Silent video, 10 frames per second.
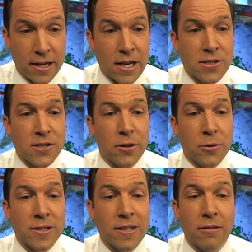So there
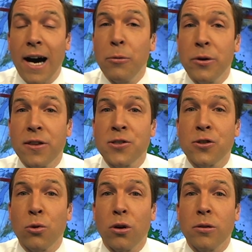is a lot with this
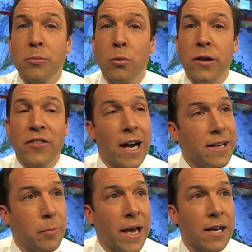storm. We've got
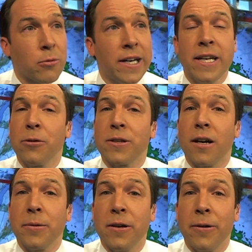your back right here at
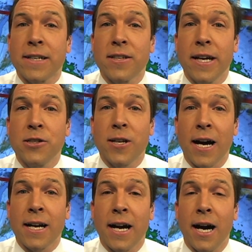
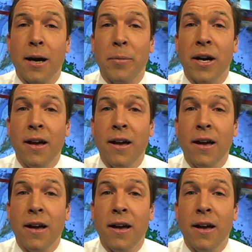WXEdge.com.